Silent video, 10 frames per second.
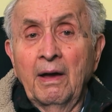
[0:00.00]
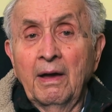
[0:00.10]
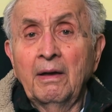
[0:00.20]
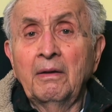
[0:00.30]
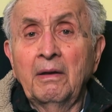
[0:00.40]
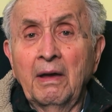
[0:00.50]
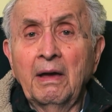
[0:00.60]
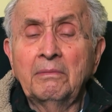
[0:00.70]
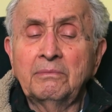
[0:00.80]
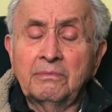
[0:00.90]

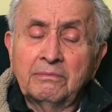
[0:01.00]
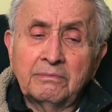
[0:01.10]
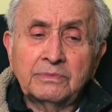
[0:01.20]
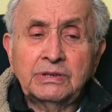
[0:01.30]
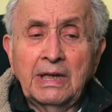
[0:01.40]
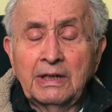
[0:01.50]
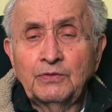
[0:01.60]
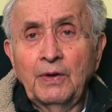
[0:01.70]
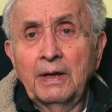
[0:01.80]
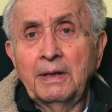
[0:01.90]
I'm
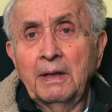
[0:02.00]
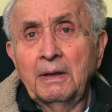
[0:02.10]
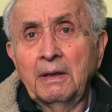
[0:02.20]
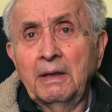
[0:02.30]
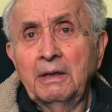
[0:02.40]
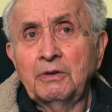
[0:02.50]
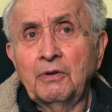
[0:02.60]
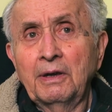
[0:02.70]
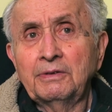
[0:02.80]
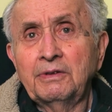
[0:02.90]
satisfied that an
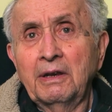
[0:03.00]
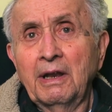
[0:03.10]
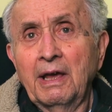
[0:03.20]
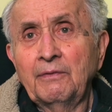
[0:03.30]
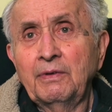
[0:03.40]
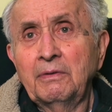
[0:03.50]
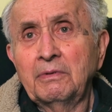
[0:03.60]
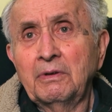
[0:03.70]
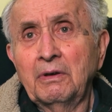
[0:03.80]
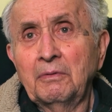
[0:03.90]
interesting life,
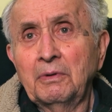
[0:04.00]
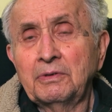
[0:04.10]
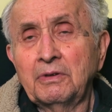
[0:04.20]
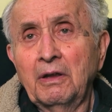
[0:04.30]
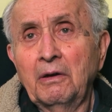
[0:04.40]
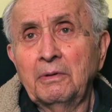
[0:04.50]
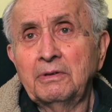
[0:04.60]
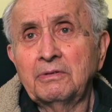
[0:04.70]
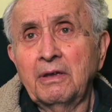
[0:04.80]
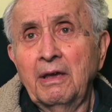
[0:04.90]
even though it wasn't
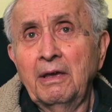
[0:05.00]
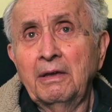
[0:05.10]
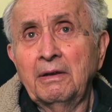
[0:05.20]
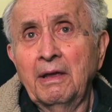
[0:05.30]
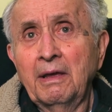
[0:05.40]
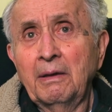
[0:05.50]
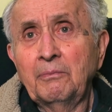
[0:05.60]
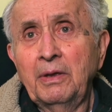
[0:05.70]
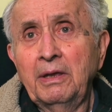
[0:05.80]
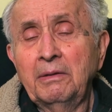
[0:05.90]
always gay and
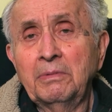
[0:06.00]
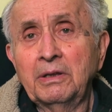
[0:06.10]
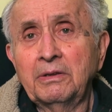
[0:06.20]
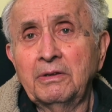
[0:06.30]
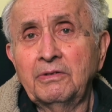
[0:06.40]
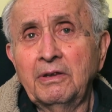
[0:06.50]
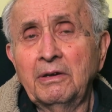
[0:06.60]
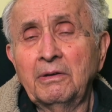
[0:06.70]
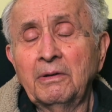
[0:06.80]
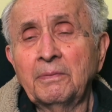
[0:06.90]
happy, but
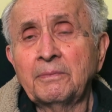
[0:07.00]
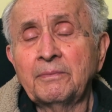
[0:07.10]
still